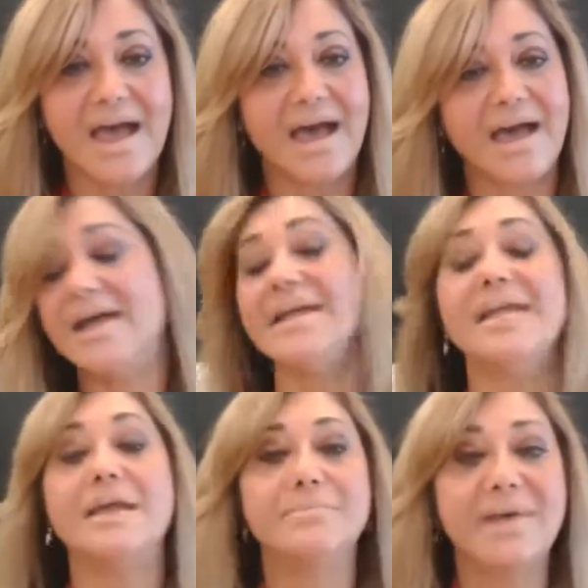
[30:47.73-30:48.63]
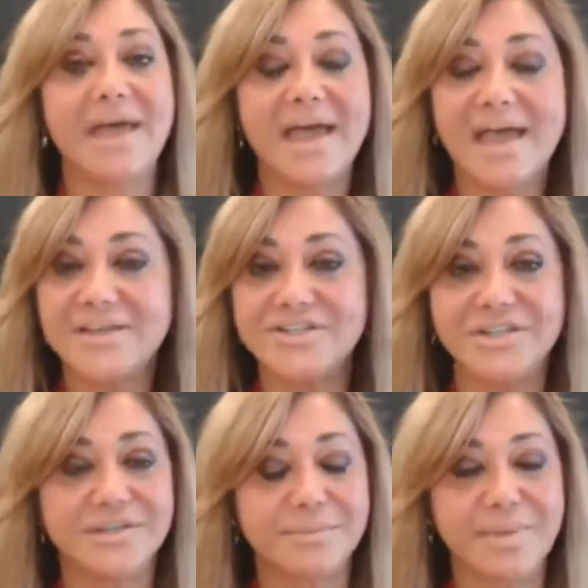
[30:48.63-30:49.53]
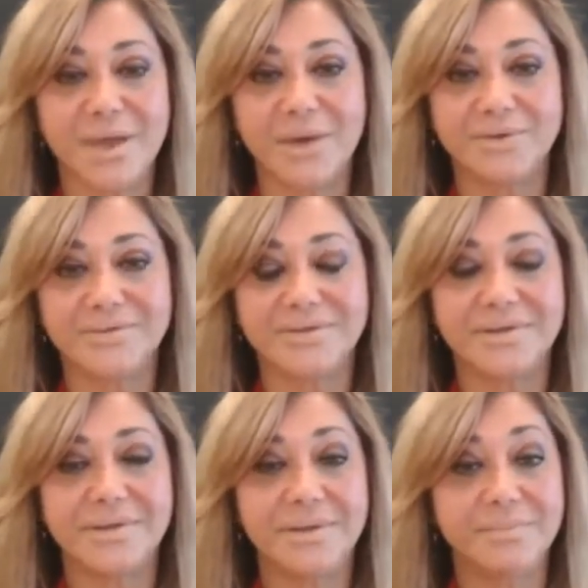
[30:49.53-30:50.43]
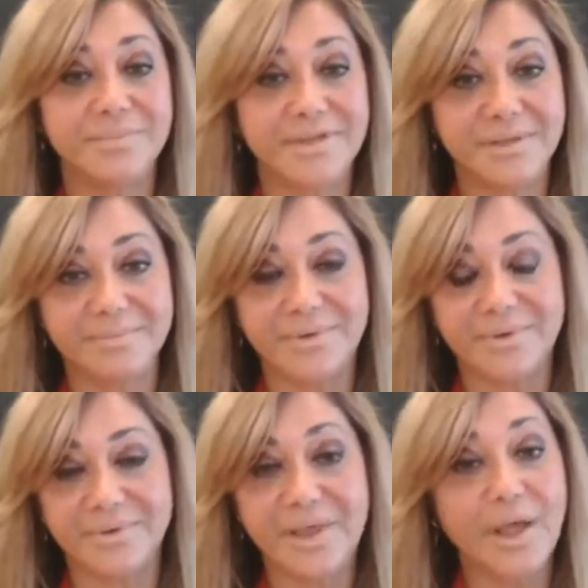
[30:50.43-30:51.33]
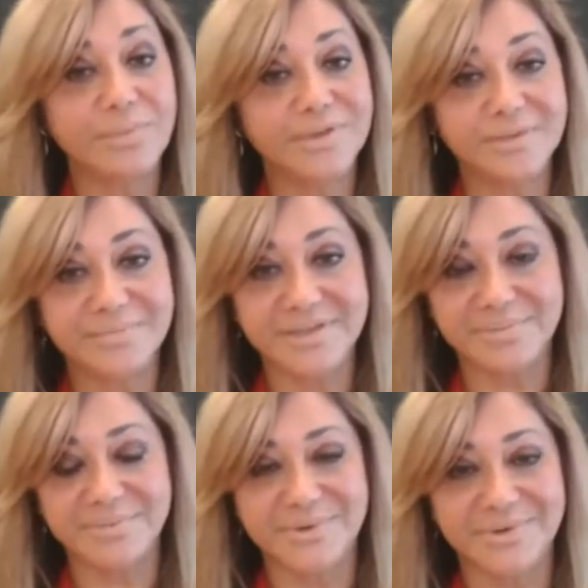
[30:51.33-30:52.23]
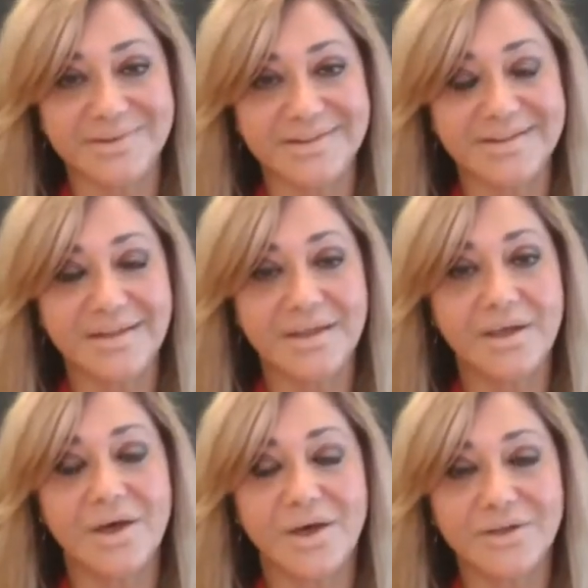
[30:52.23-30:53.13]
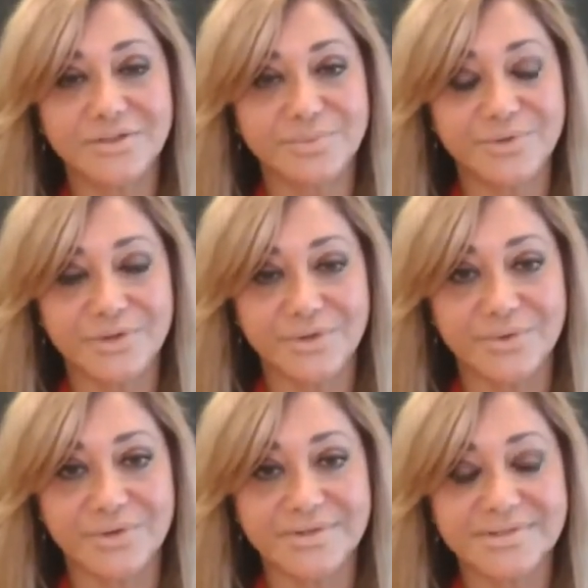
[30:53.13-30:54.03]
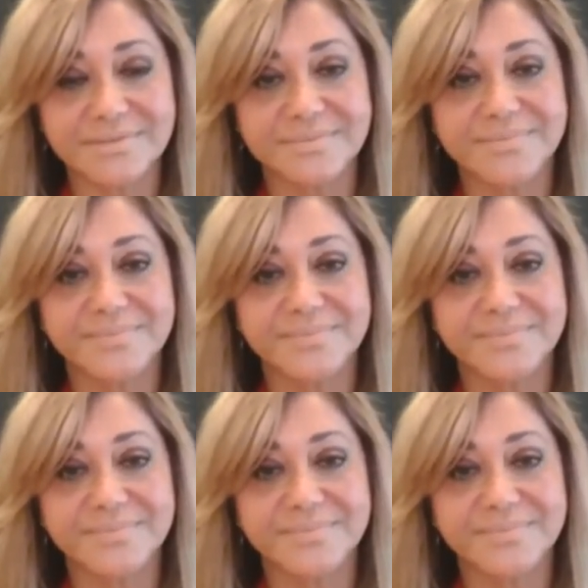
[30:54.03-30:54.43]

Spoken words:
I am passionate about people, helping people, entrepreneurs,